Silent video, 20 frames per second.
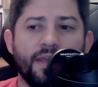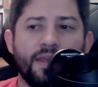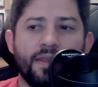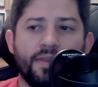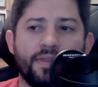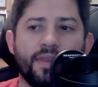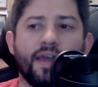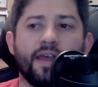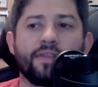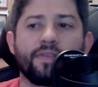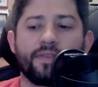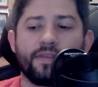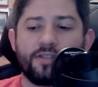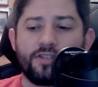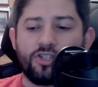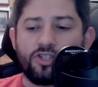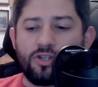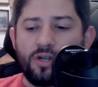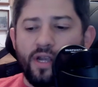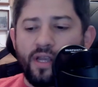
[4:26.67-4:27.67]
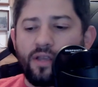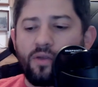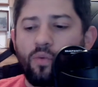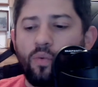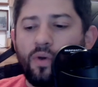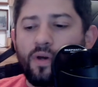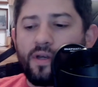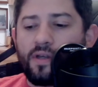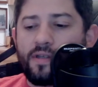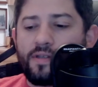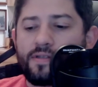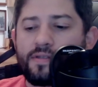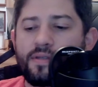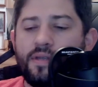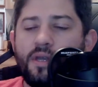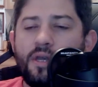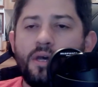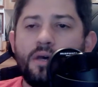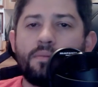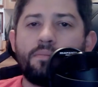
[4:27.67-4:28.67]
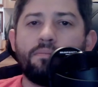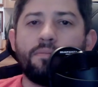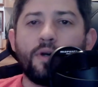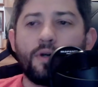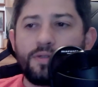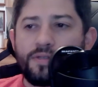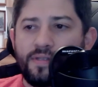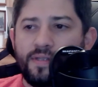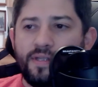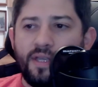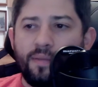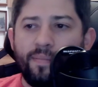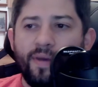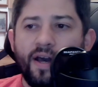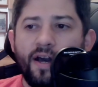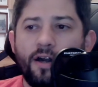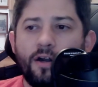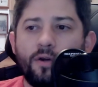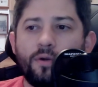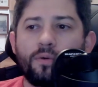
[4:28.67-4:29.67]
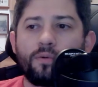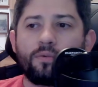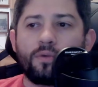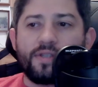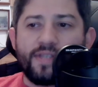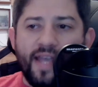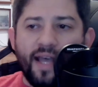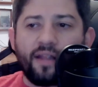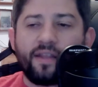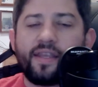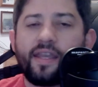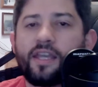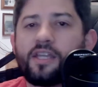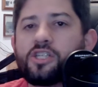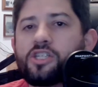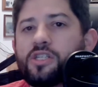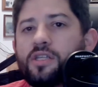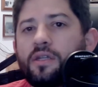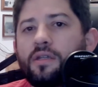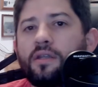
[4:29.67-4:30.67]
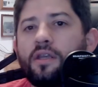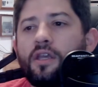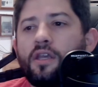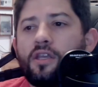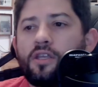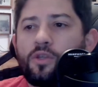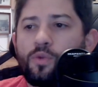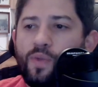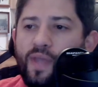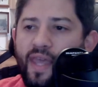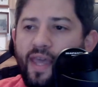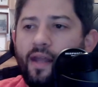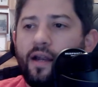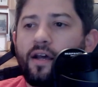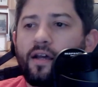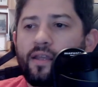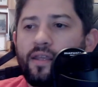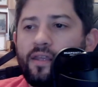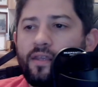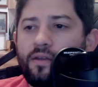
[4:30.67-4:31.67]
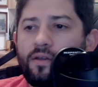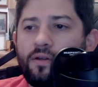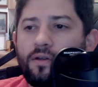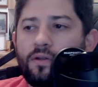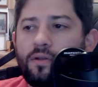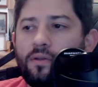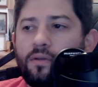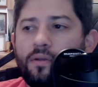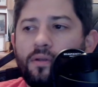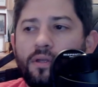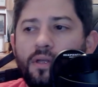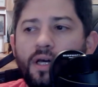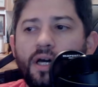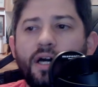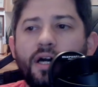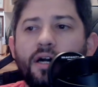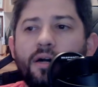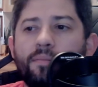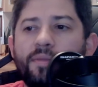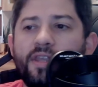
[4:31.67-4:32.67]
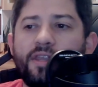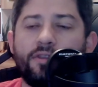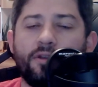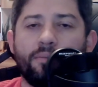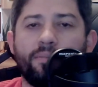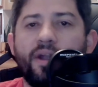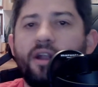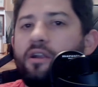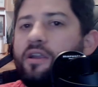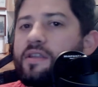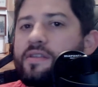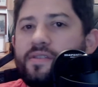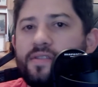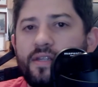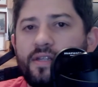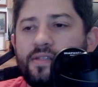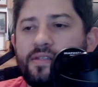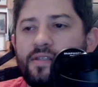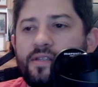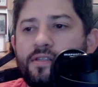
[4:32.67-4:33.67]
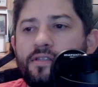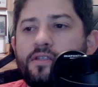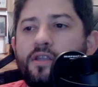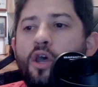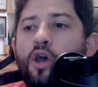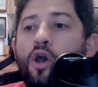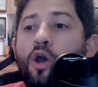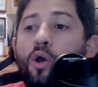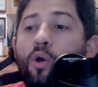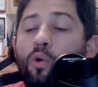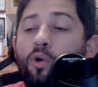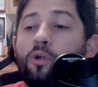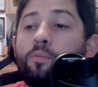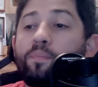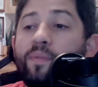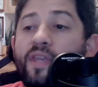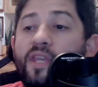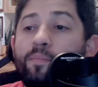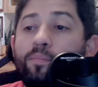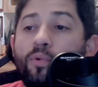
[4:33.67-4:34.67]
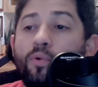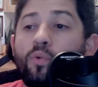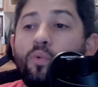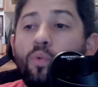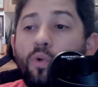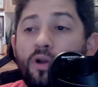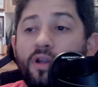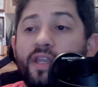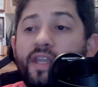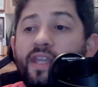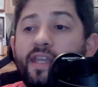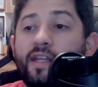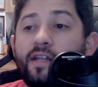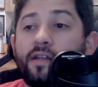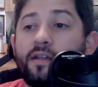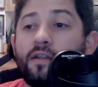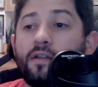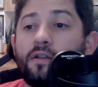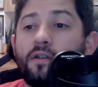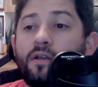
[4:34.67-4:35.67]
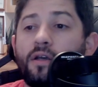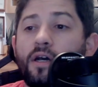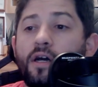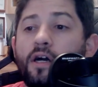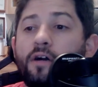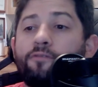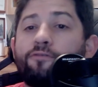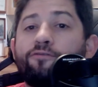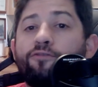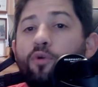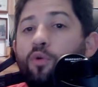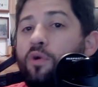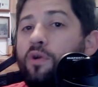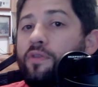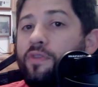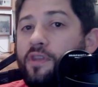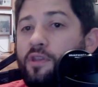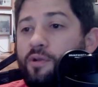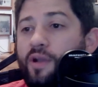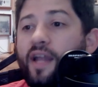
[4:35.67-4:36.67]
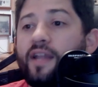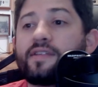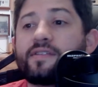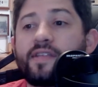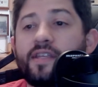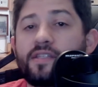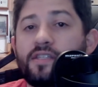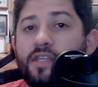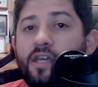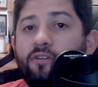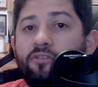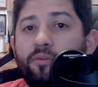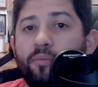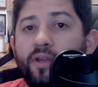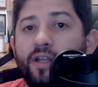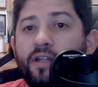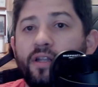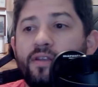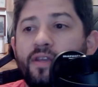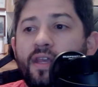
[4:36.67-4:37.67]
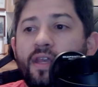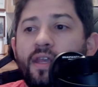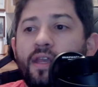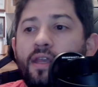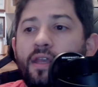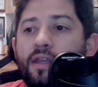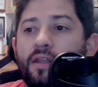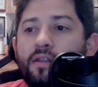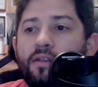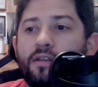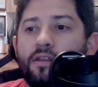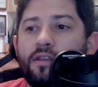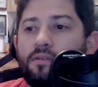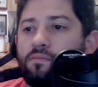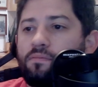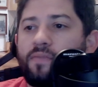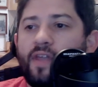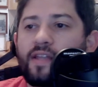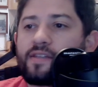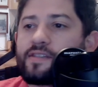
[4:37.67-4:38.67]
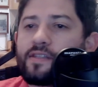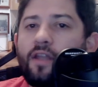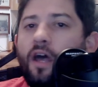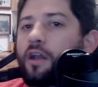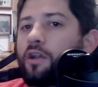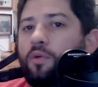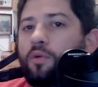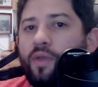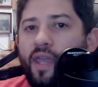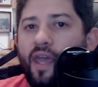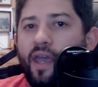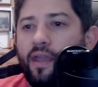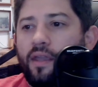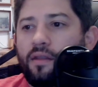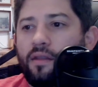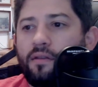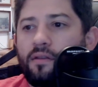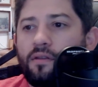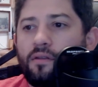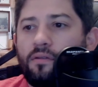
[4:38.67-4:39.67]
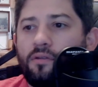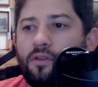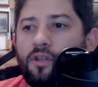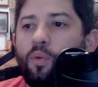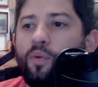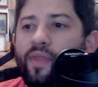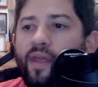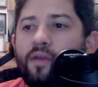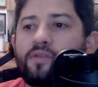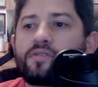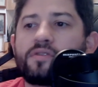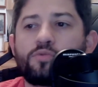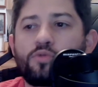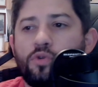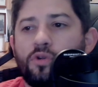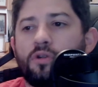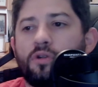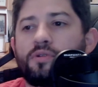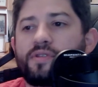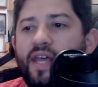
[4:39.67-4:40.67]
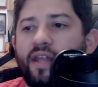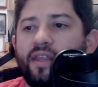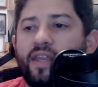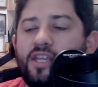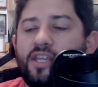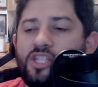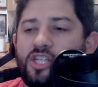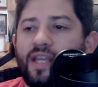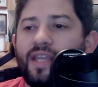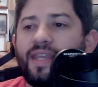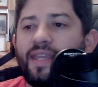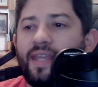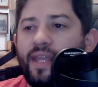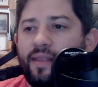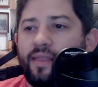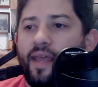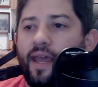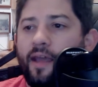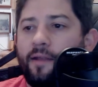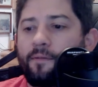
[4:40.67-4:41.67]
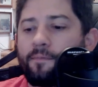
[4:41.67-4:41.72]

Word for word: That this strike was mostly about retaliation. You cannot kill um, either American citizens or people working uh, for the United States government. That's not okay, you know, without some sort of retaliation. I get that.